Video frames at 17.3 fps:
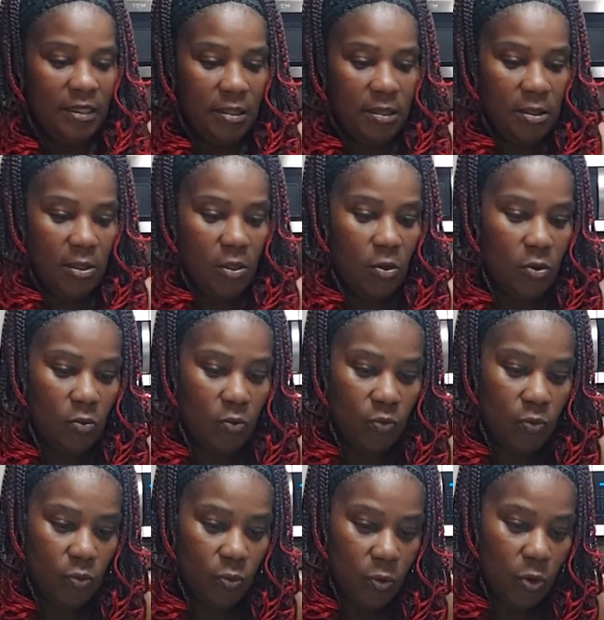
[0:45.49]
So I'm
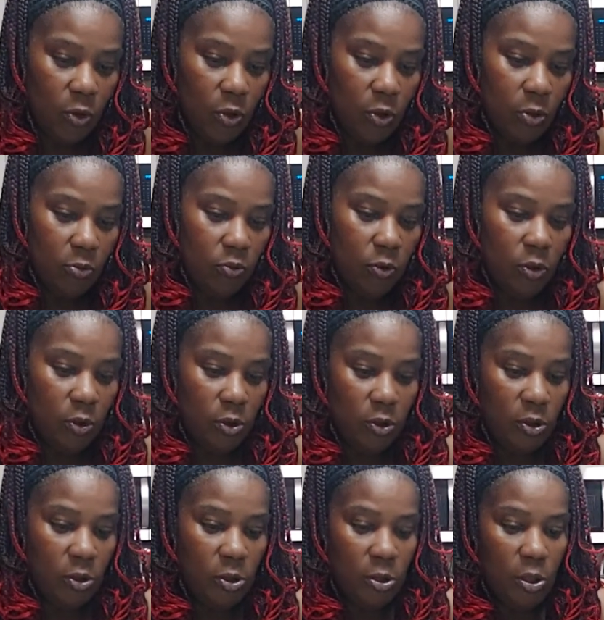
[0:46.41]
going
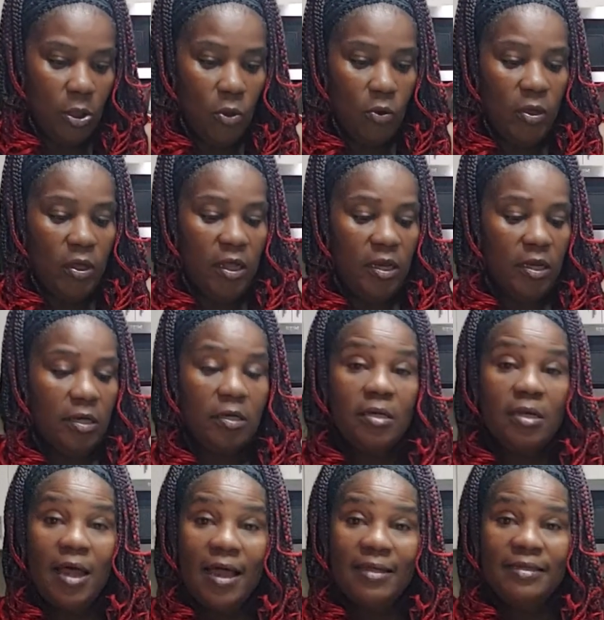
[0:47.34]
to just go ahead and
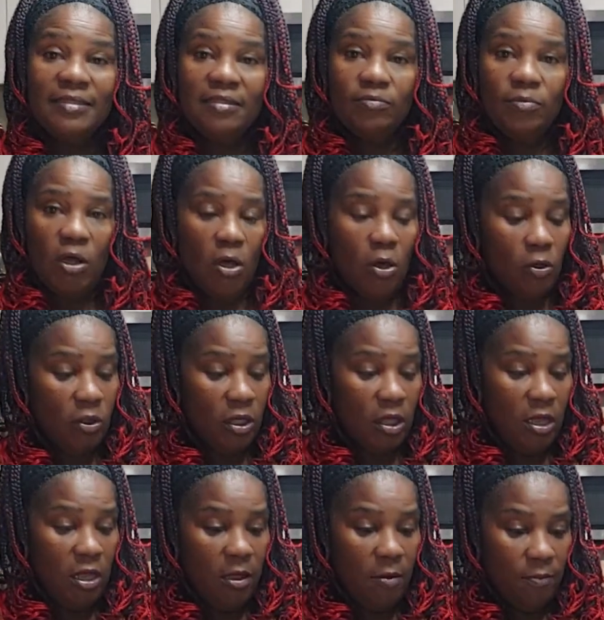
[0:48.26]
dice them all
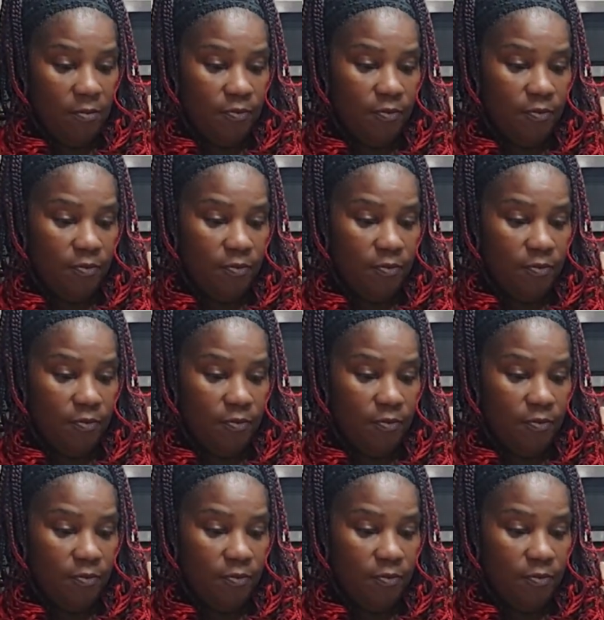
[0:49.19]
up.